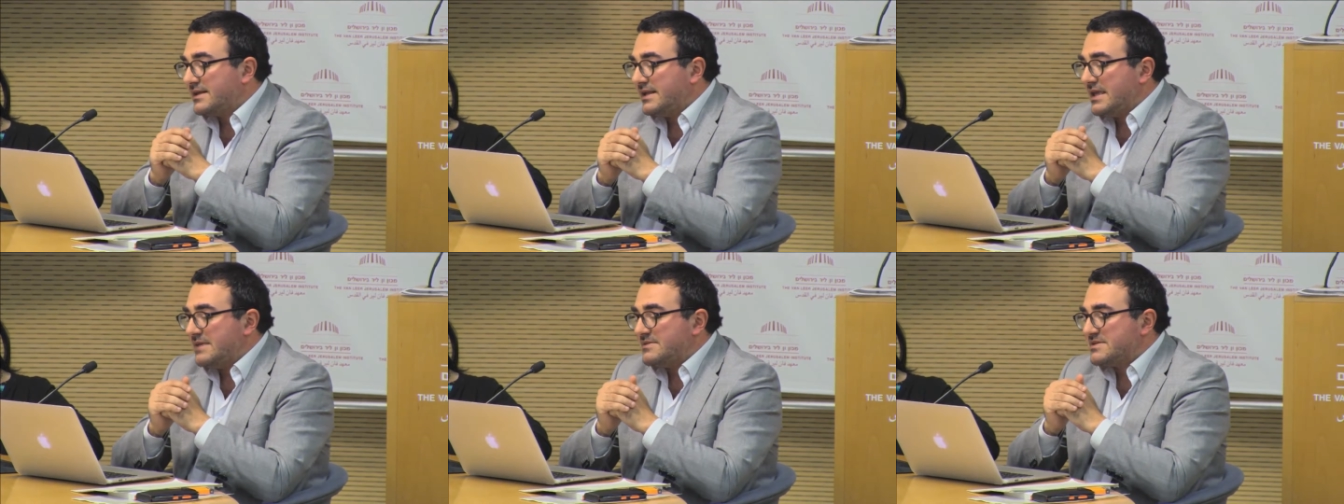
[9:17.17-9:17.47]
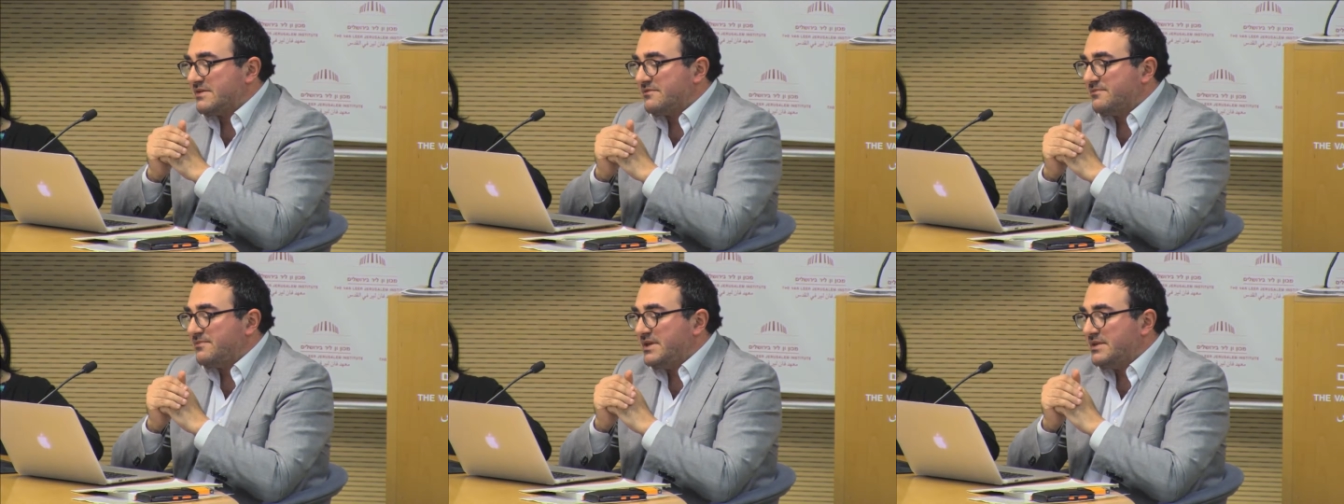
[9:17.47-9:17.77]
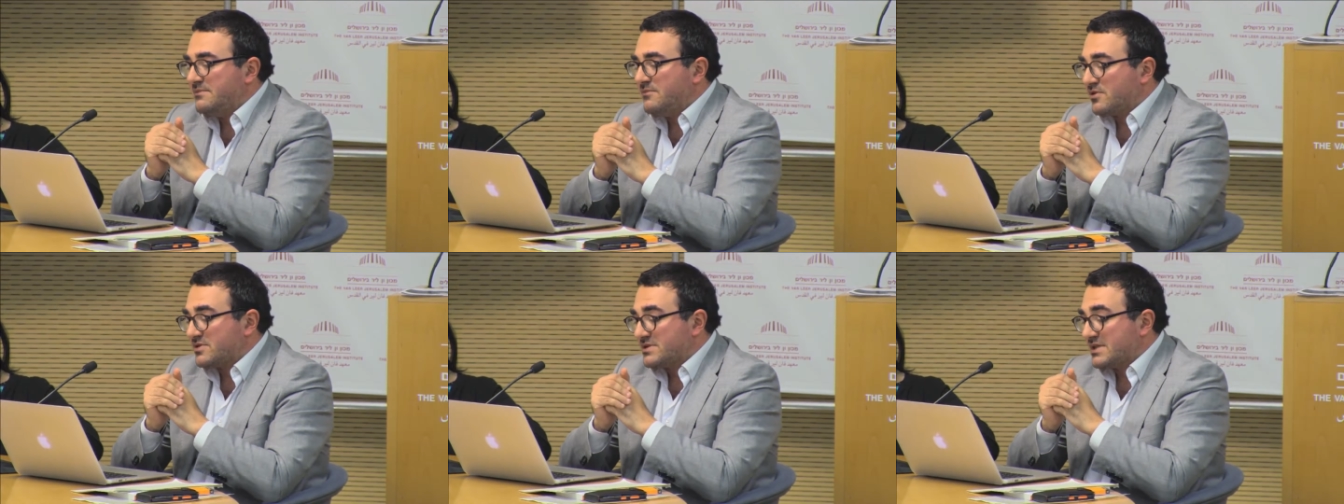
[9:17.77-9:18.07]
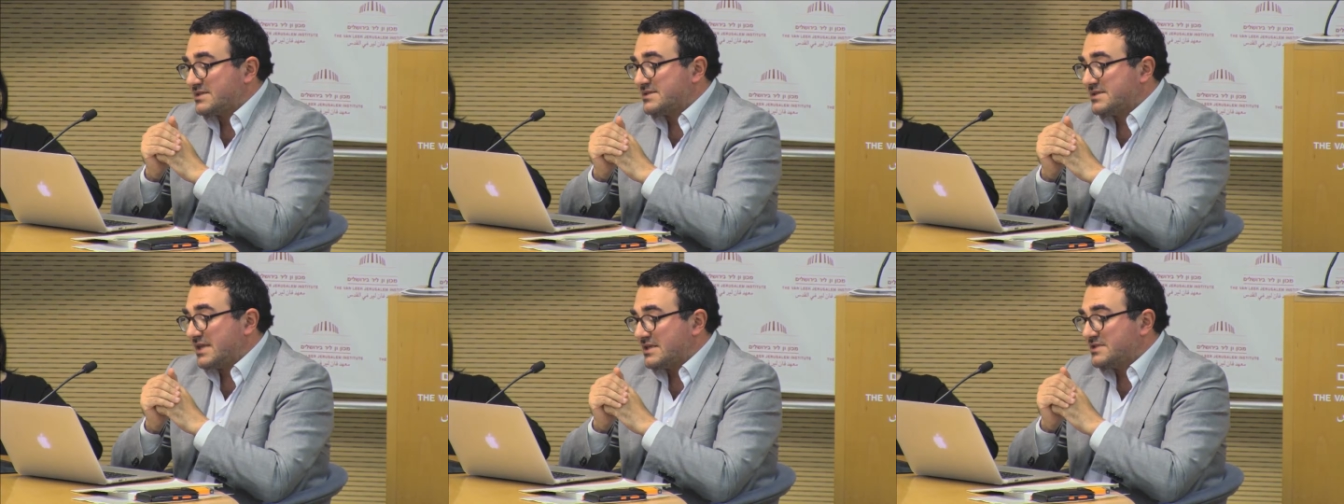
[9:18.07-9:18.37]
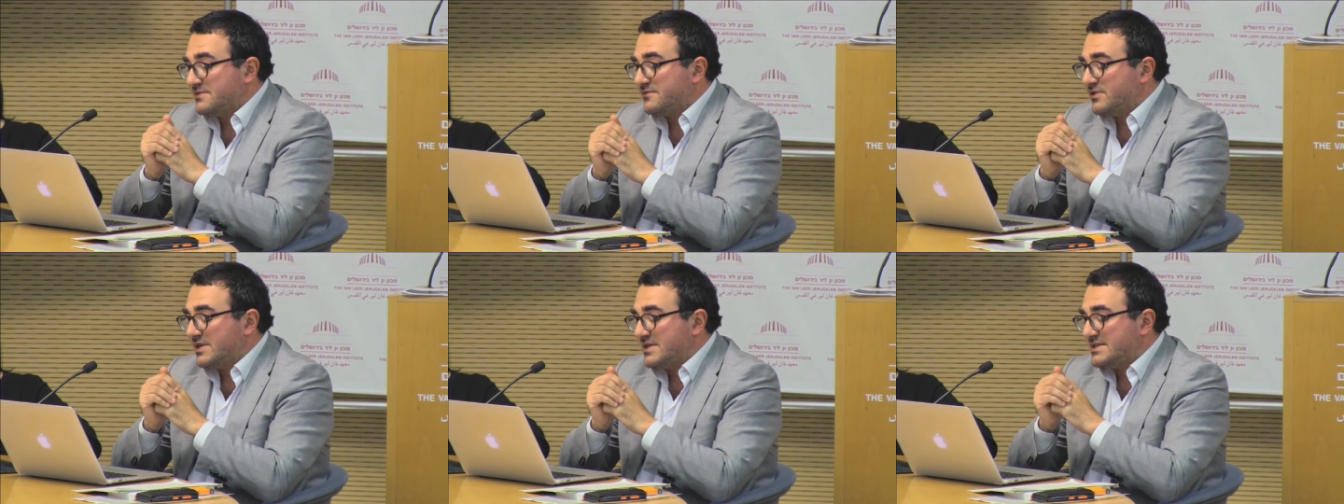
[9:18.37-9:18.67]
claims have been more
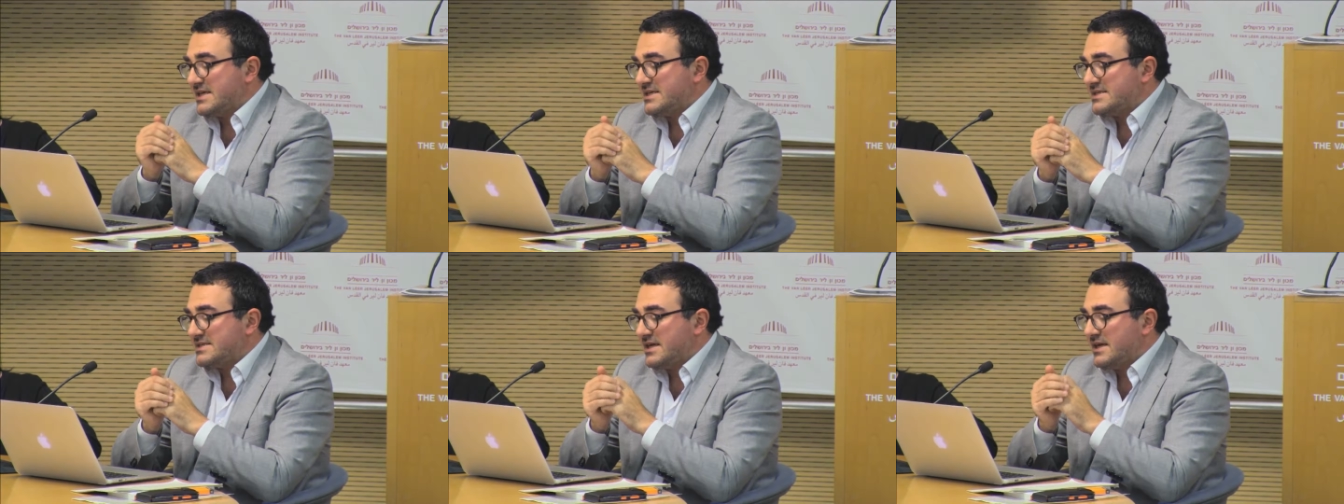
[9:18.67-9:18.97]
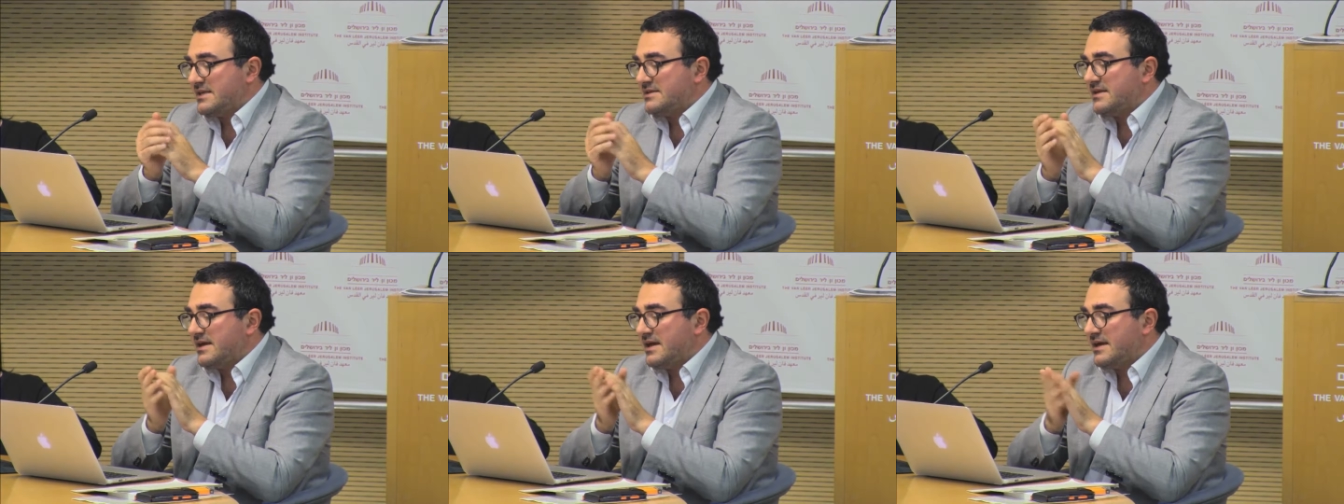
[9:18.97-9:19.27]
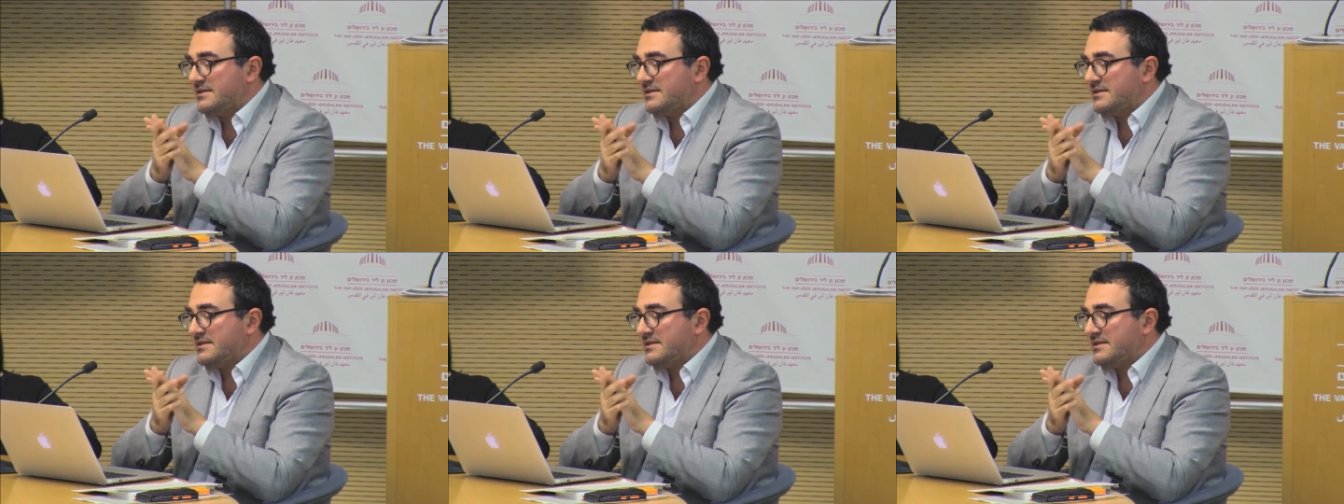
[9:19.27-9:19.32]
successful, as I said,